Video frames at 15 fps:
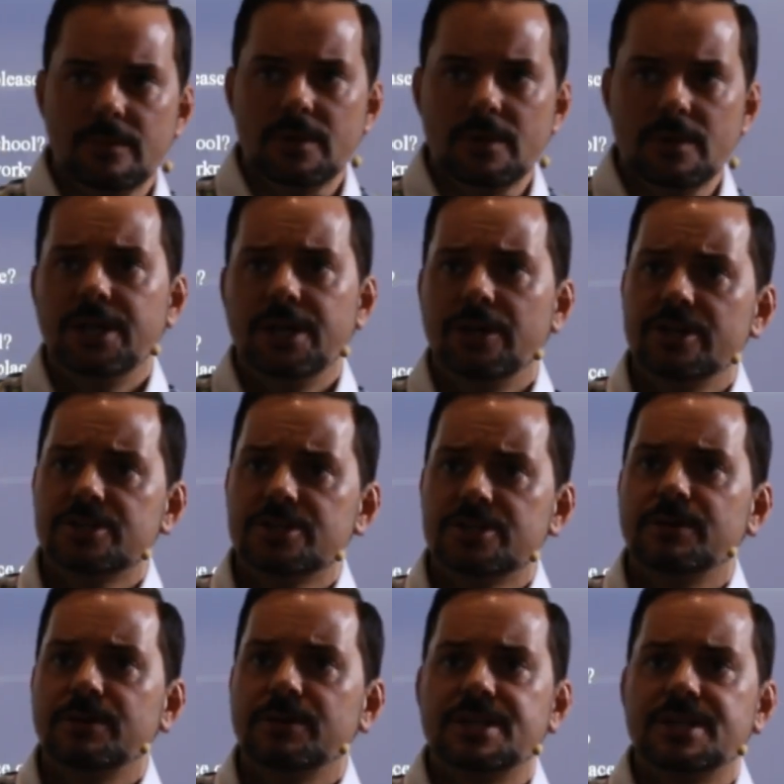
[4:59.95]
Here it is. Please
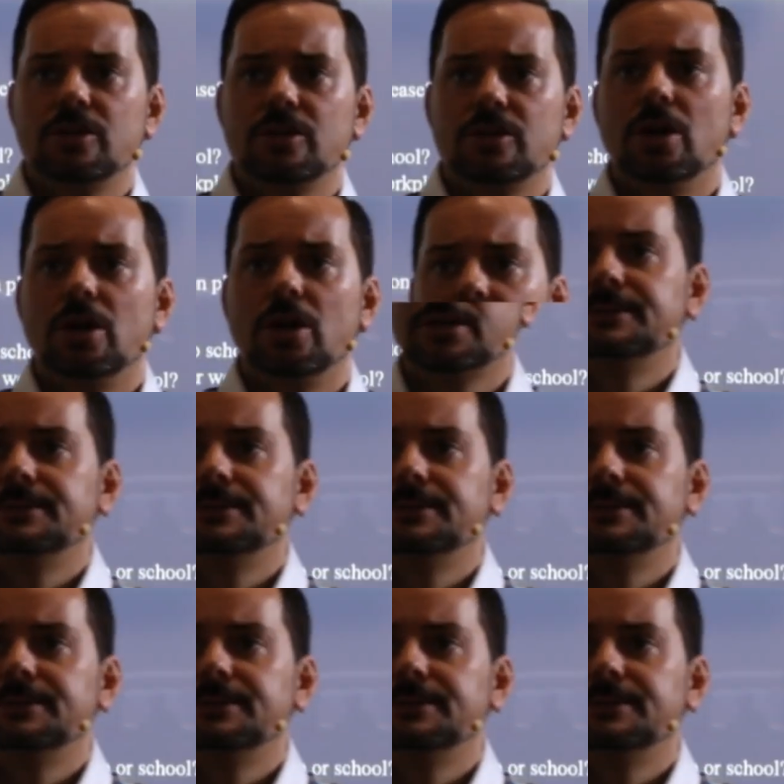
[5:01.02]
take a look.